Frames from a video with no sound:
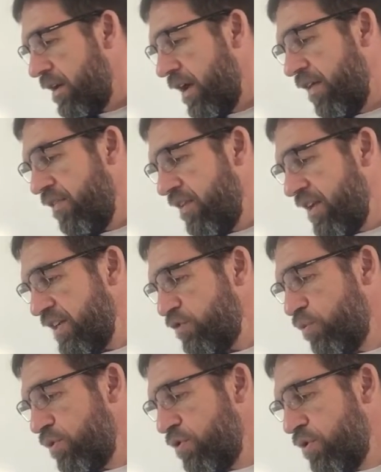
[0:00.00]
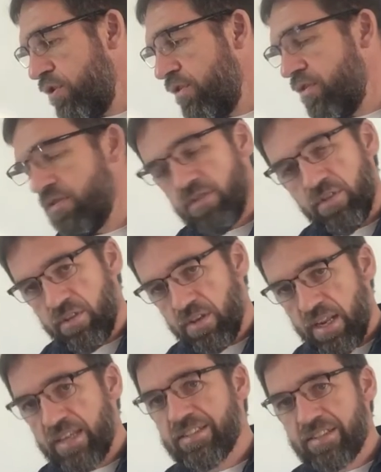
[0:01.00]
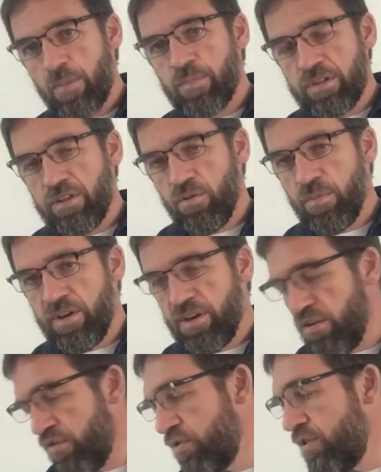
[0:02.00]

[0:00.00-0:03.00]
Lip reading: And the next one, the next step is a little bit different.